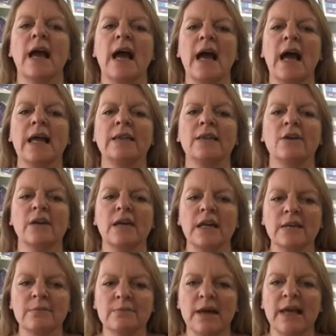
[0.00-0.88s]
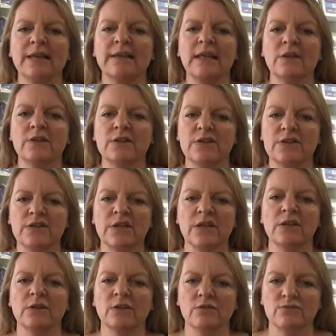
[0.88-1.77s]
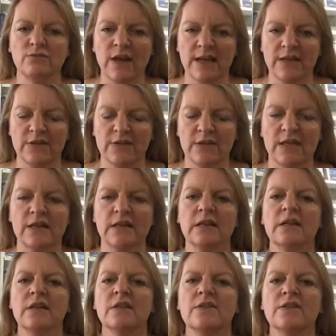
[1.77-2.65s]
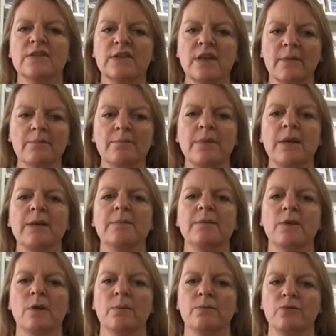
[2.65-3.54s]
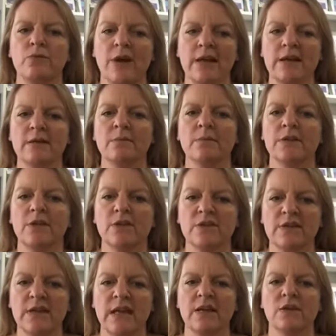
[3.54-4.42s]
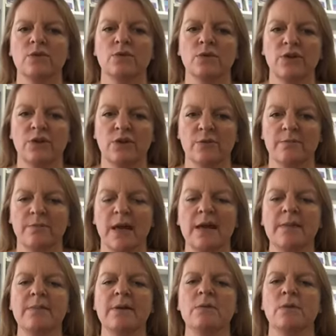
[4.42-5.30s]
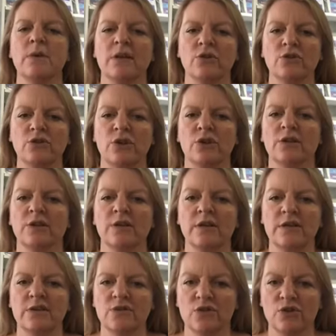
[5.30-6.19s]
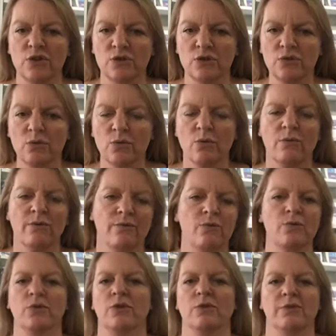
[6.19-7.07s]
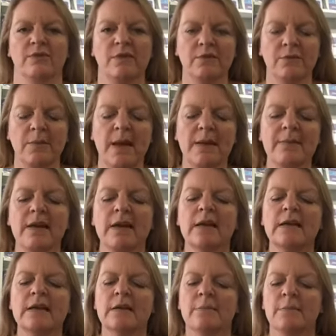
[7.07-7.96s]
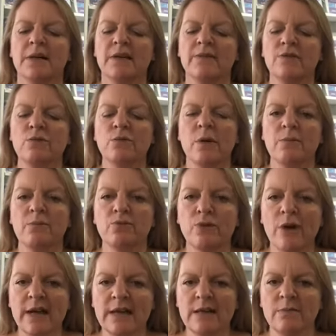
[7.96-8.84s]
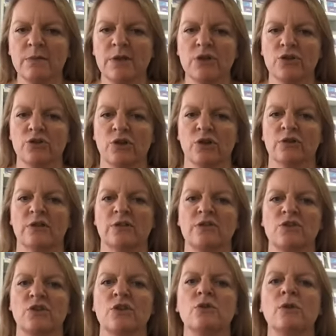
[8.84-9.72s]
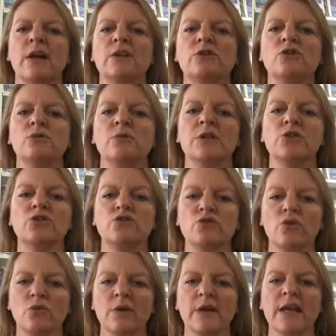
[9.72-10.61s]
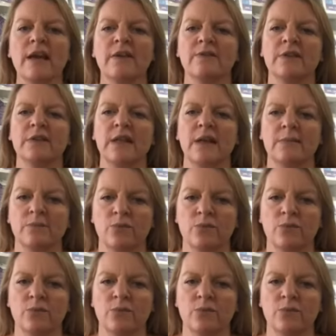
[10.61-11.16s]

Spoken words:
and they're in bed, they are still resting. Some people are pregnant with their 2nd or 3rd baby when their toddler is 2, or 4th or 5th baby. But if you are pregnant when your toddler is 2 and you enjoy having that